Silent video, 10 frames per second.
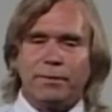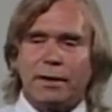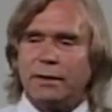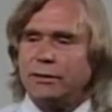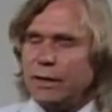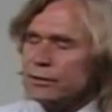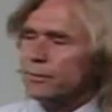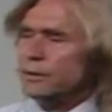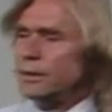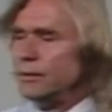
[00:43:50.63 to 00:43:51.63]
And
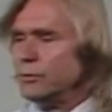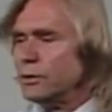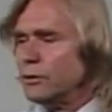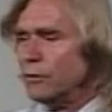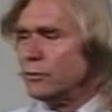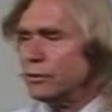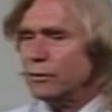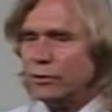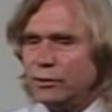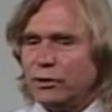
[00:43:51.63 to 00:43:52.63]
assessment teams that don't do
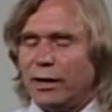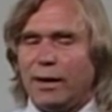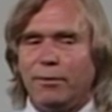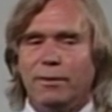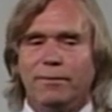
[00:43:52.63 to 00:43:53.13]
a good job